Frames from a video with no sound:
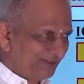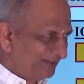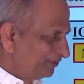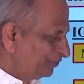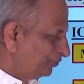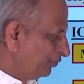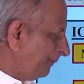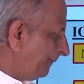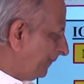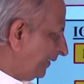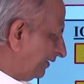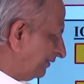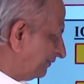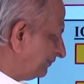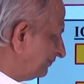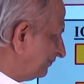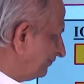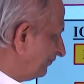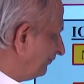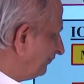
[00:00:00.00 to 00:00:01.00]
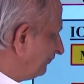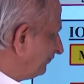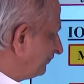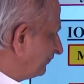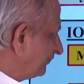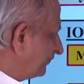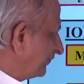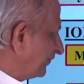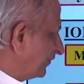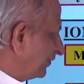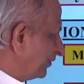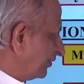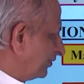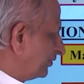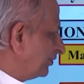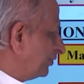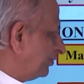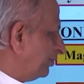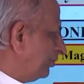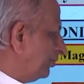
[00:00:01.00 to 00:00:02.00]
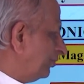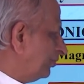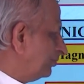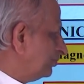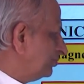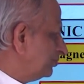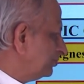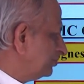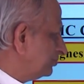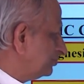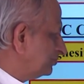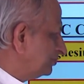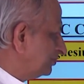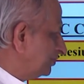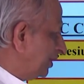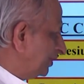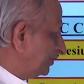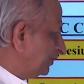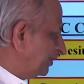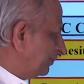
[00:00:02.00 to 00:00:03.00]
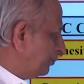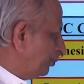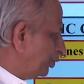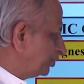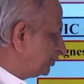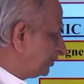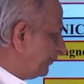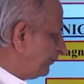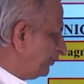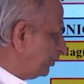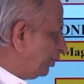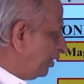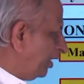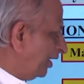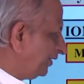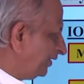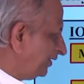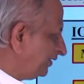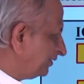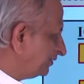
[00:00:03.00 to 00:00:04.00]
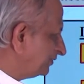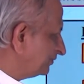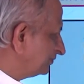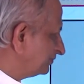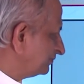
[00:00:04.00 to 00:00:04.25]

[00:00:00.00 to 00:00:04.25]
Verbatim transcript: Super. So, I think most of you got it.